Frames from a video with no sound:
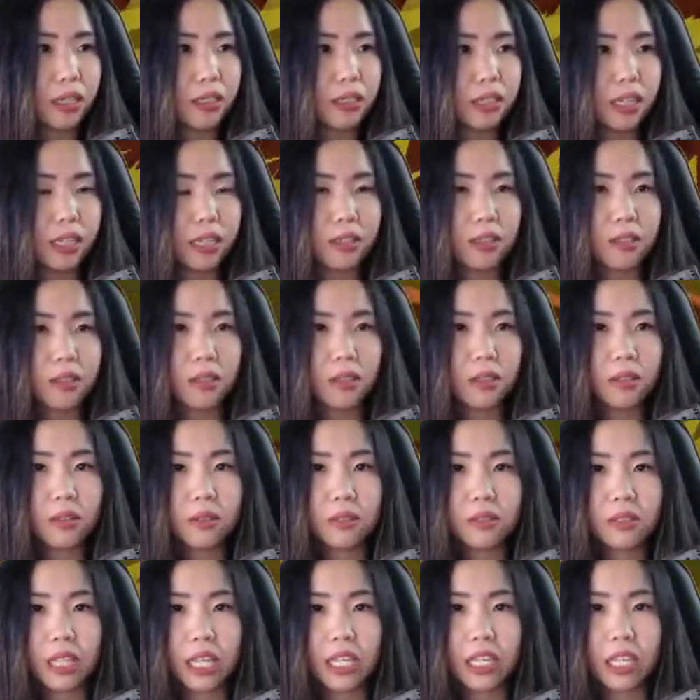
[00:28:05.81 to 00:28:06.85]
It's like
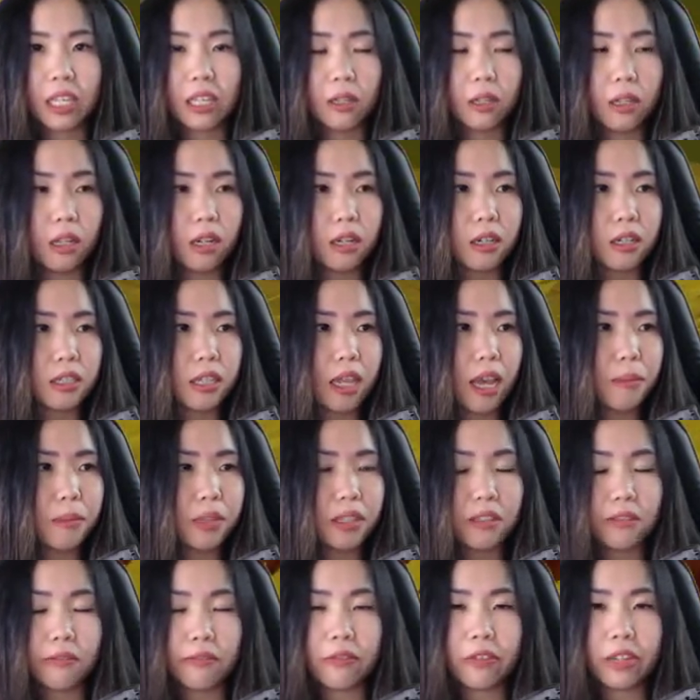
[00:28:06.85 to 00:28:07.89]
taking a longer time than
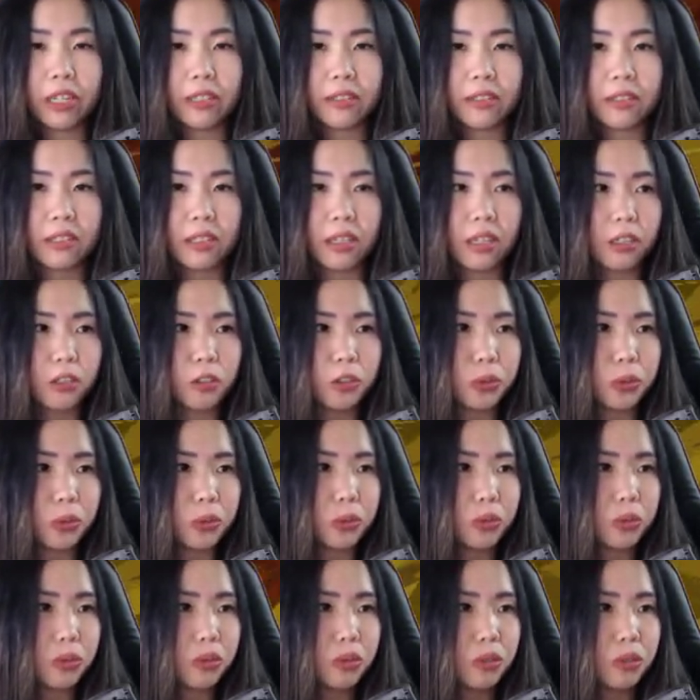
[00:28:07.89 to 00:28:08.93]
the flint
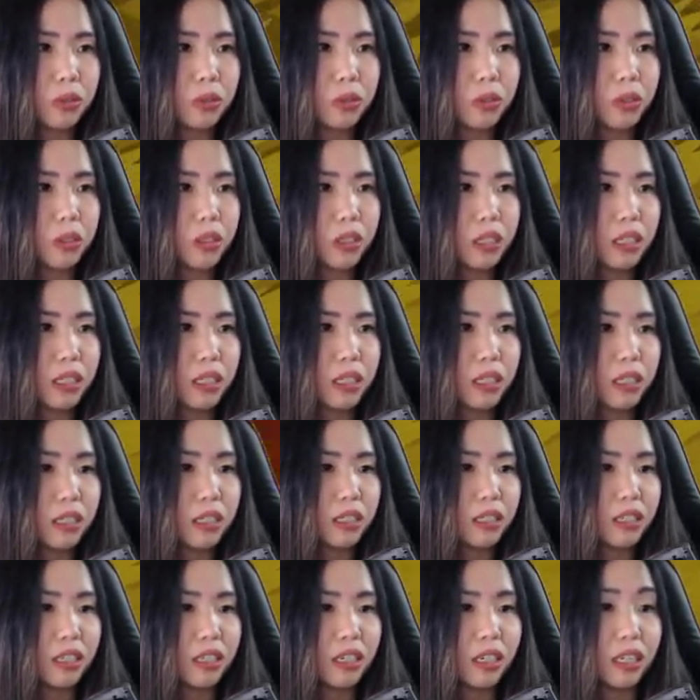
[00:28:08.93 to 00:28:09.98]
tool.
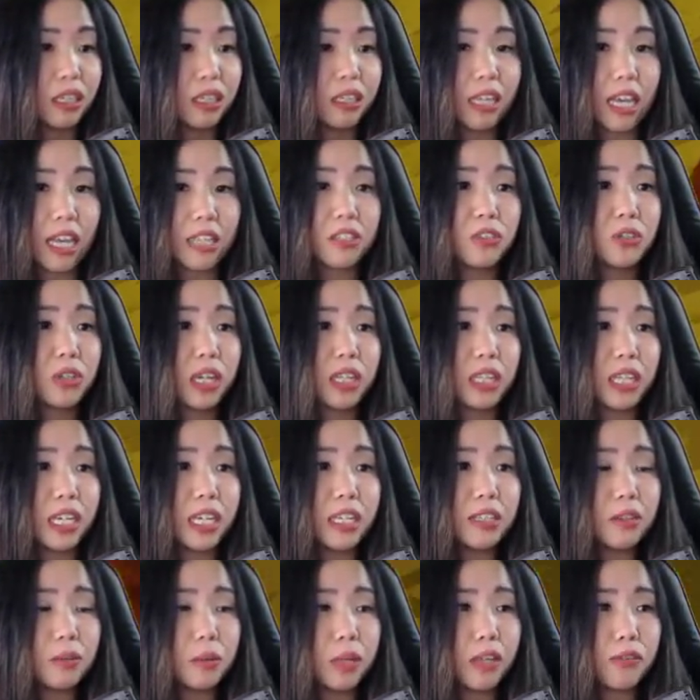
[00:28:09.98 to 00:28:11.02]
Yes, you can
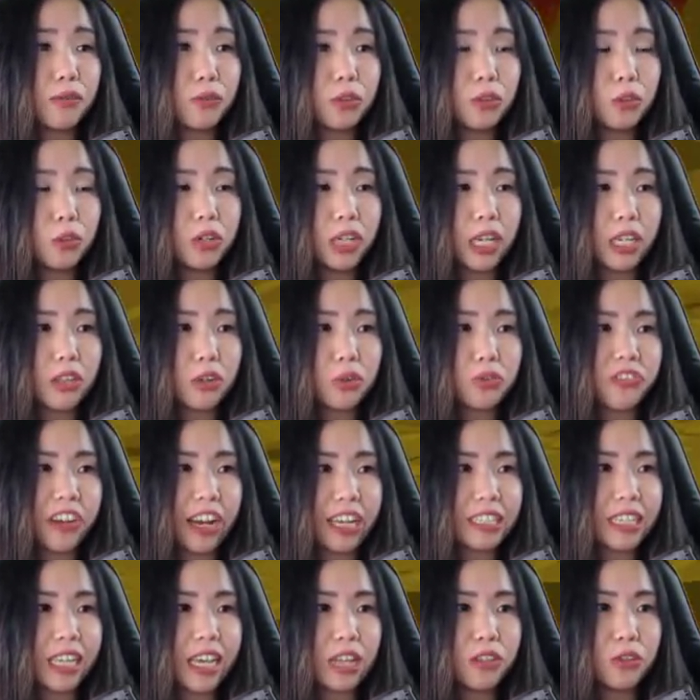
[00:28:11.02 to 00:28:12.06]
eat. If you look at your
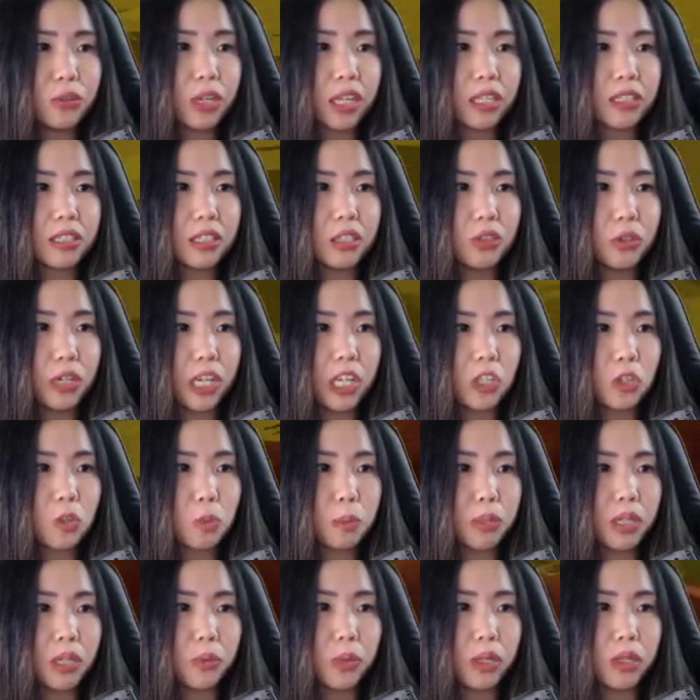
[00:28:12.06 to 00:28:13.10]
right hand, you can see your
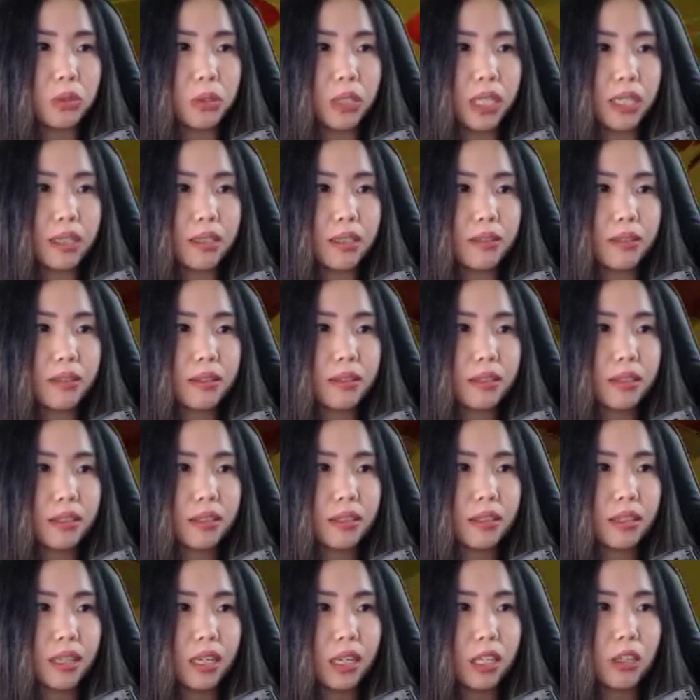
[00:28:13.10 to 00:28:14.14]
HP when you eat.
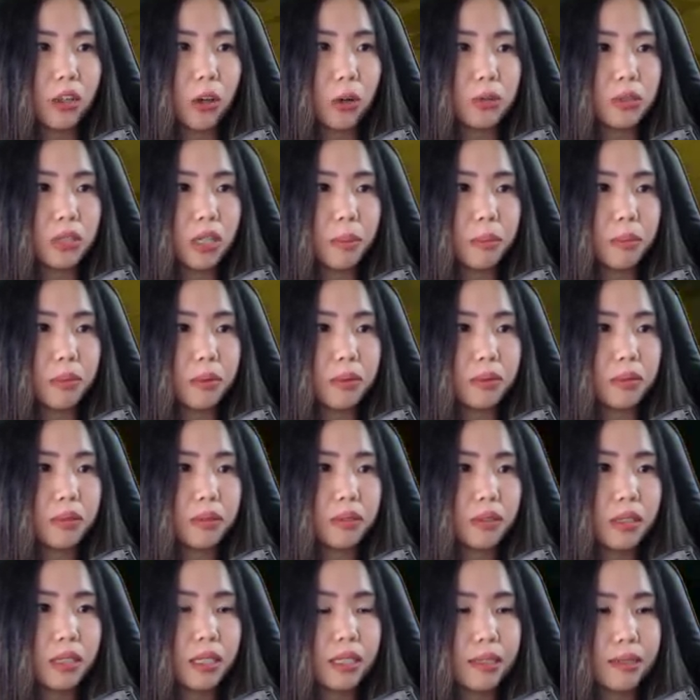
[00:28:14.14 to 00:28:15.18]
It goes up. Oh,
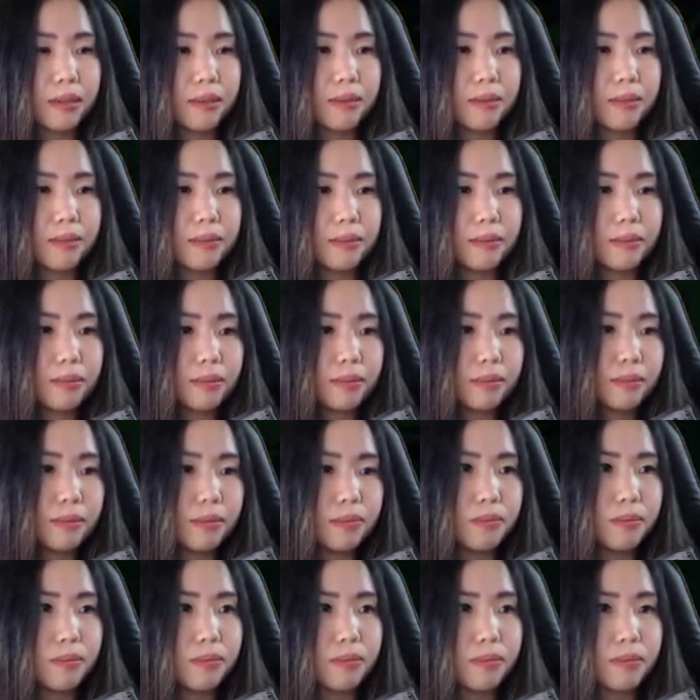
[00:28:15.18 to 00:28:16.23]
really? Can you eat this as
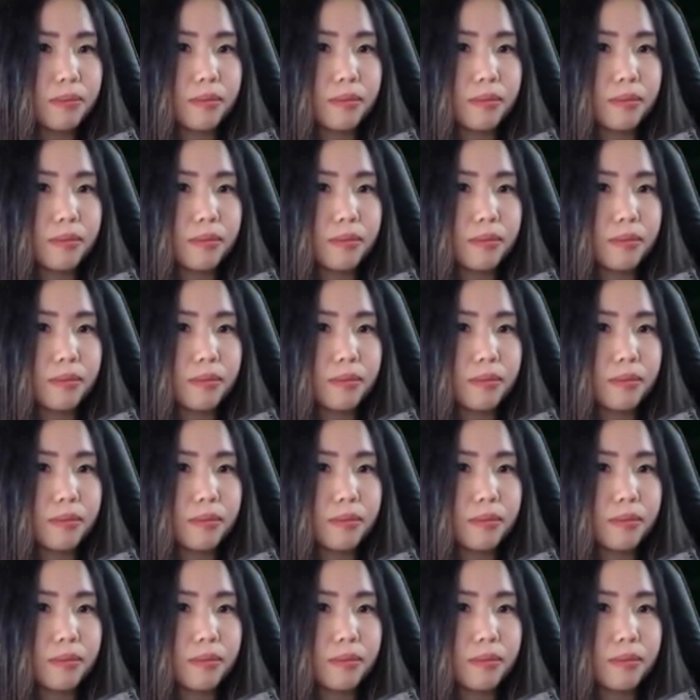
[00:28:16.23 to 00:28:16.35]
well?